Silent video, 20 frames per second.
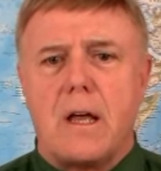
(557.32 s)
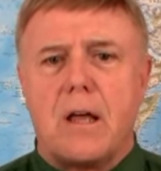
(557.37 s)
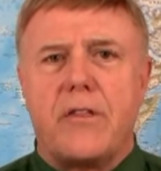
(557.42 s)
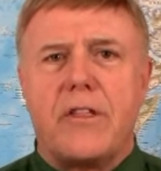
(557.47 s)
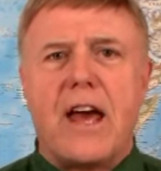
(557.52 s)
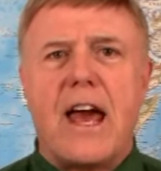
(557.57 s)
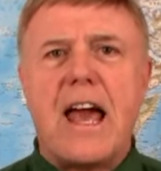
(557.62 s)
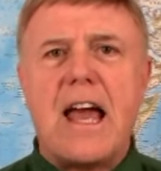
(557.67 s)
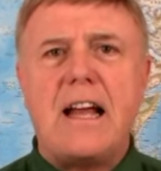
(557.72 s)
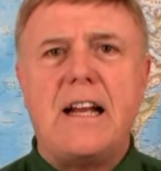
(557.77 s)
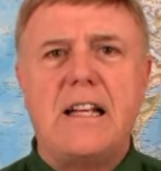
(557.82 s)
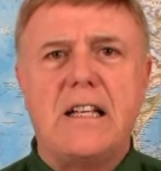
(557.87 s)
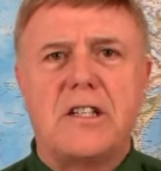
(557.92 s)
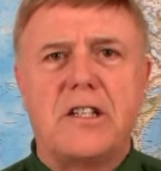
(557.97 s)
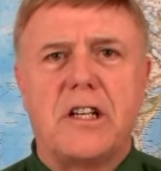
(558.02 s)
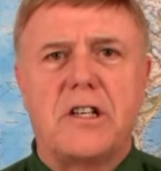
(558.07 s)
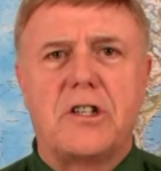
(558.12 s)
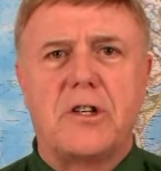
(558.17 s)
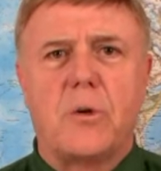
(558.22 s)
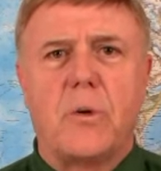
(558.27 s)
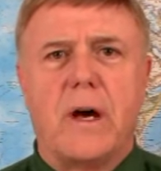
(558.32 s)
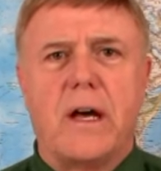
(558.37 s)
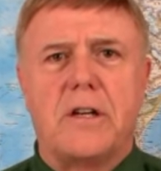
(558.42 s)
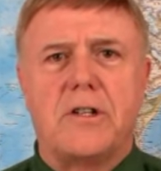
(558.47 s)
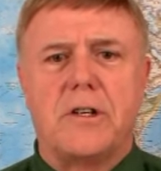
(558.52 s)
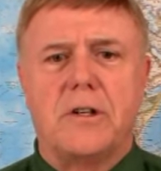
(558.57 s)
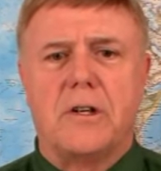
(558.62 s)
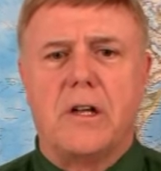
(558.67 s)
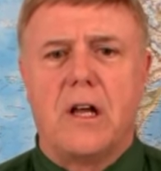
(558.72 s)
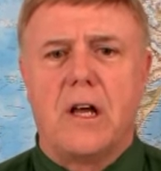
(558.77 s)
The Haiti
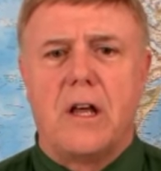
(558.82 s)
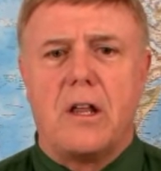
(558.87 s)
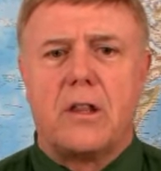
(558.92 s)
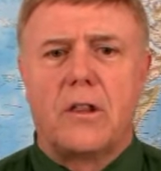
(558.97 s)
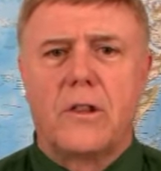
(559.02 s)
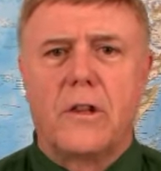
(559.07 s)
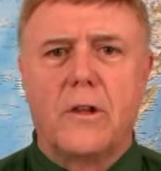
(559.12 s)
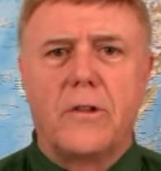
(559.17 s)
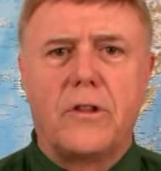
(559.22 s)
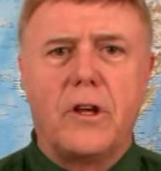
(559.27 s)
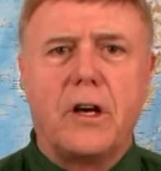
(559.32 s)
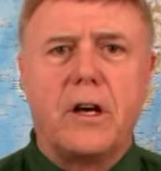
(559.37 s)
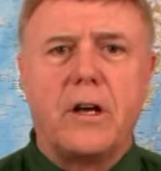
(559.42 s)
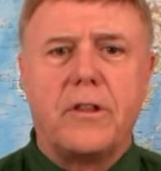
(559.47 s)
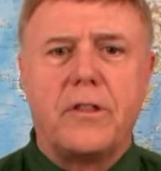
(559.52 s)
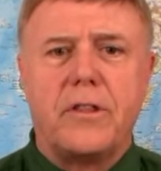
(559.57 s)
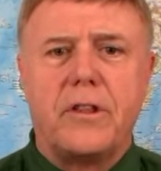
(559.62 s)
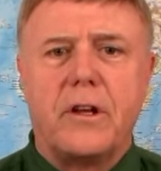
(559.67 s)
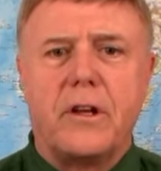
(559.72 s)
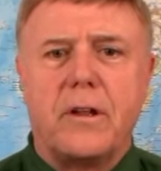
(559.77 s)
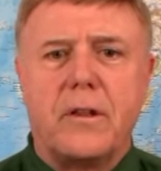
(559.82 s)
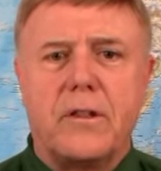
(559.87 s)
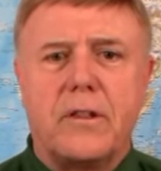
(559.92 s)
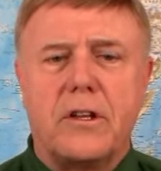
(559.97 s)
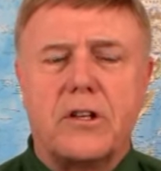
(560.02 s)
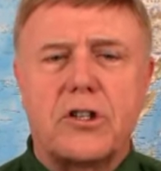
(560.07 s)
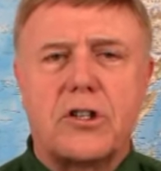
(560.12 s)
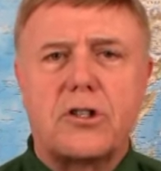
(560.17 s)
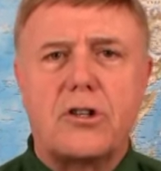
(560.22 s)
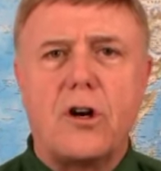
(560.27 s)
situation,
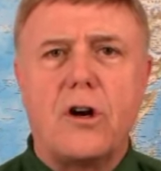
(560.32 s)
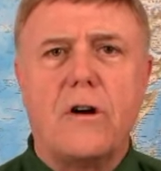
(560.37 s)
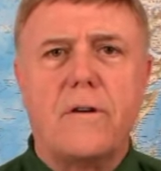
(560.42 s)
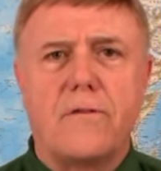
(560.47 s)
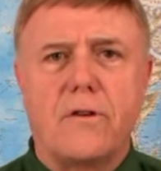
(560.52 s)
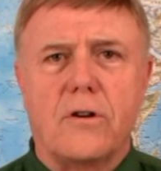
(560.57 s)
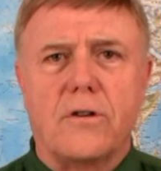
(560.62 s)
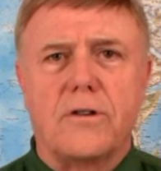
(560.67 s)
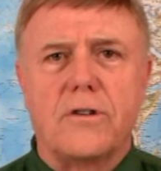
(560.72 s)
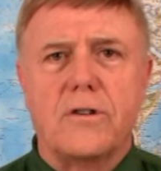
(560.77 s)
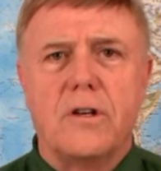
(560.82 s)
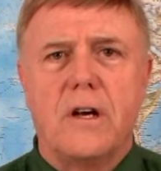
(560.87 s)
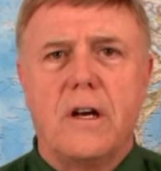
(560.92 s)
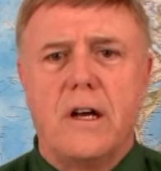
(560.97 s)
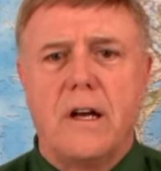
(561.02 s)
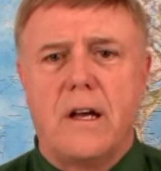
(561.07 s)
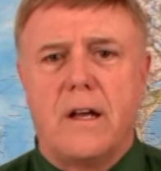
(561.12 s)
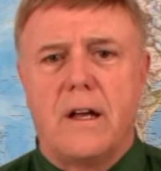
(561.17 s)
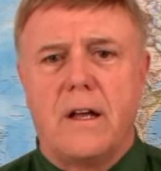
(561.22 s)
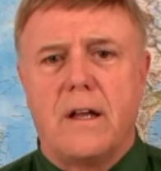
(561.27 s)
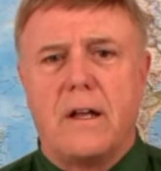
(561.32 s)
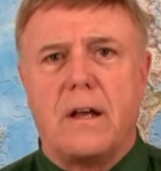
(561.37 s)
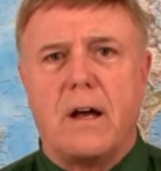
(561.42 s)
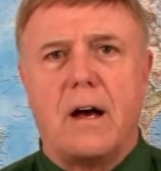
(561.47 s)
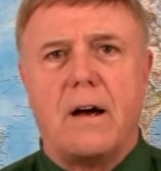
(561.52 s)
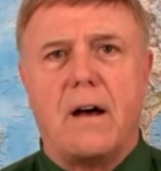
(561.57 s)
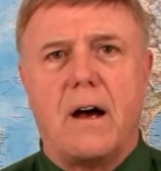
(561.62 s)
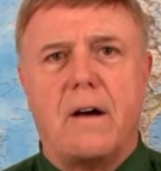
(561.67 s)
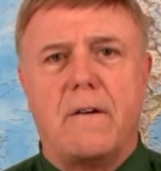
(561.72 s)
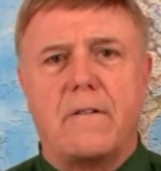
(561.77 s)
the servers
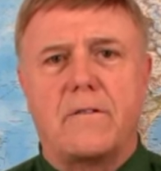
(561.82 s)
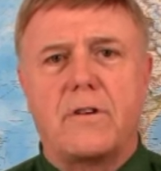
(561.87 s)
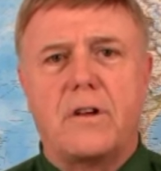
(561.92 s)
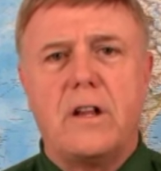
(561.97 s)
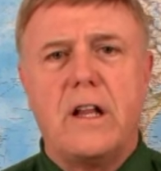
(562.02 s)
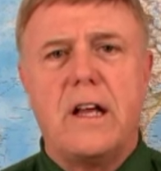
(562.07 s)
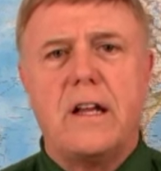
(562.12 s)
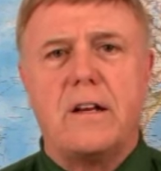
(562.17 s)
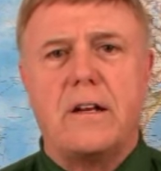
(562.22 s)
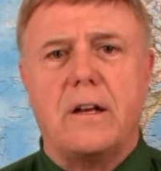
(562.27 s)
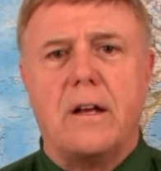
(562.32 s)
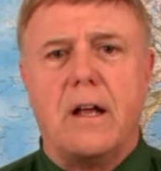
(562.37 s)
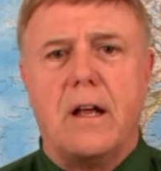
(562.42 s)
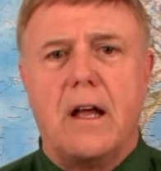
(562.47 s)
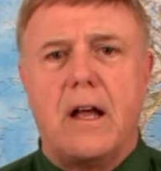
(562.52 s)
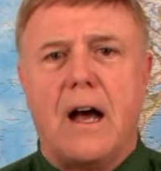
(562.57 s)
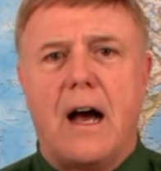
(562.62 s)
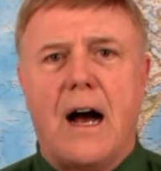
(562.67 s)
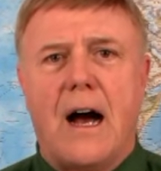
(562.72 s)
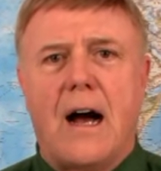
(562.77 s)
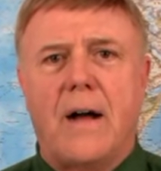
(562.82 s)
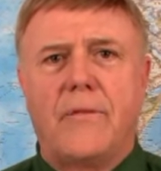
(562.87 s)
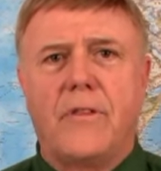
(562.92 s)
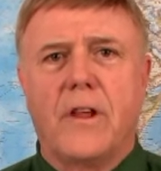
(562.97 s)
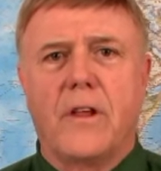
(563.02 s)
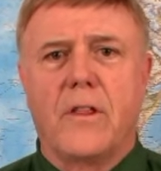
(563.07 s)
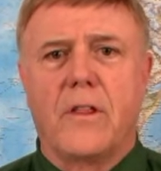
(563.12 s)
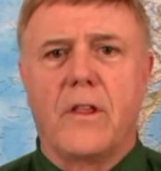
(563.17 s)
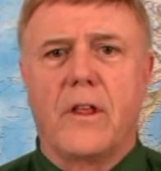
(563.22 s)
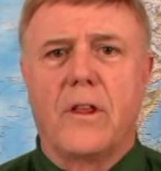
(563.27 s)
of Clinton,
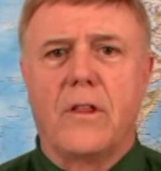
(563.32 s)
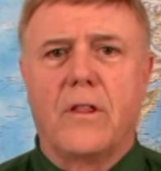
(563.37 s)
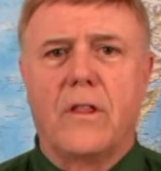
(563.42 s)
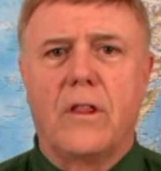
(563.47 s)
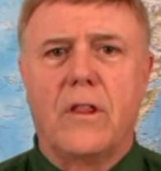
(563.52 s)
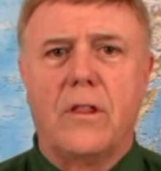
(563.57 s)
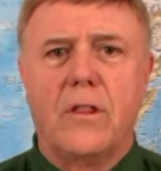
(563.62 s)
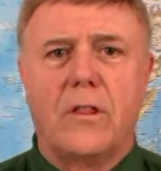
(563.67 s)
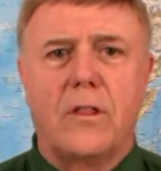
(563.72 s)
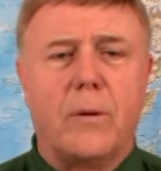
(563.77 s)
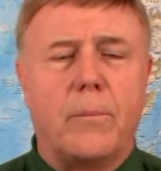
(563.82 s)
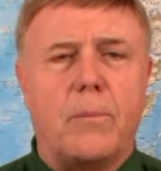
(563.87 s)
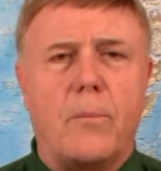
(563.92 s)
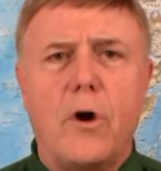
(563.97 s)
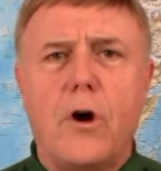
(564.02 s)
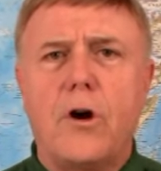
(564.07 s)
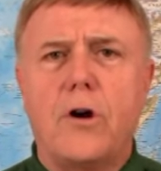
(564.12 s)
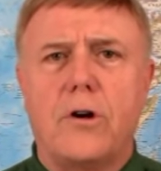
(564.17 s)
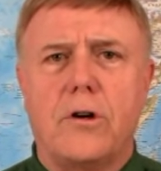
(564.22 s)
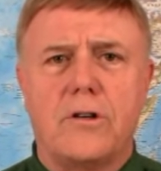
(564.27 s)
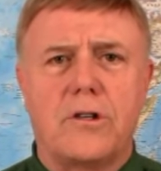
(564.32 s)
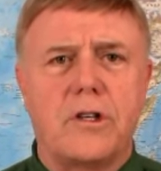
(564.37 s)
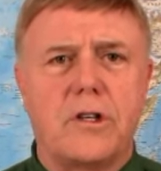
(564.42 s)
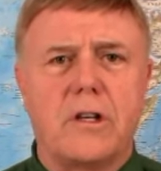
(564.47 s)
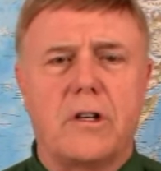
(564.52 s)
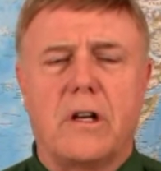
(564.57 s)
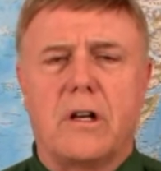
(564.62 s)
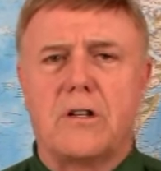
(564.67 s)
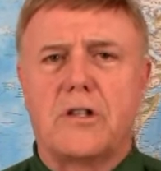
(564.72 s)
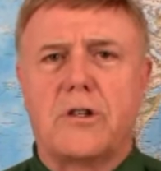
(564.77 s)
the murders
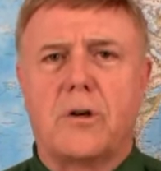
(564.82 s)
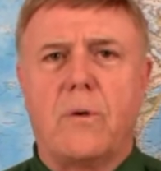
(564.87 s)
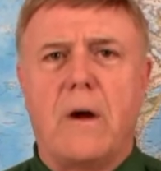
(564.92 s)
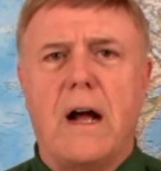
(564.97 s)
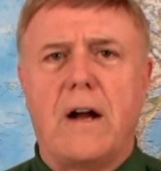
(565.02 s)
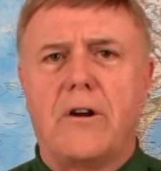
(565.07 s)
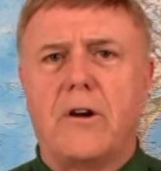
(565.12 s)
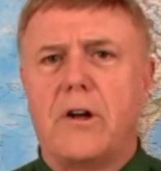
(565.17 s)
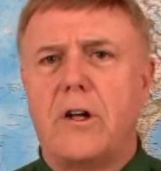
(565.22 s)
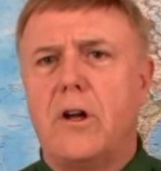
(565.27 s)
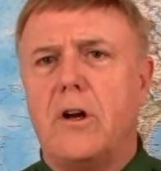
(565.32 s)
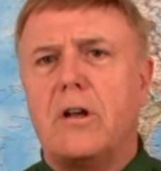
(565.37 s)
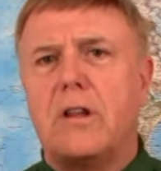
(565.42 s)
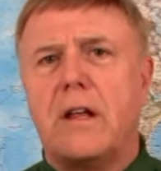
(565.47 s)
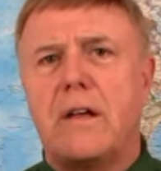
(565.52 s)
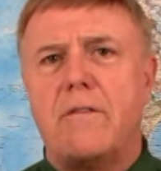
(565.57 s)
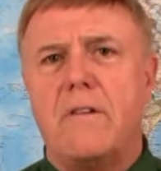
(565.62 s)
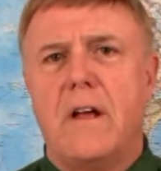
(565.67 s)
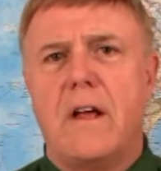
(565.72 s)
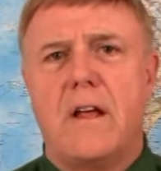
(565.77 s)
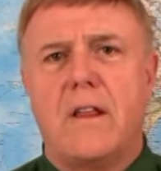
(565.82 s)
that surround her. You know,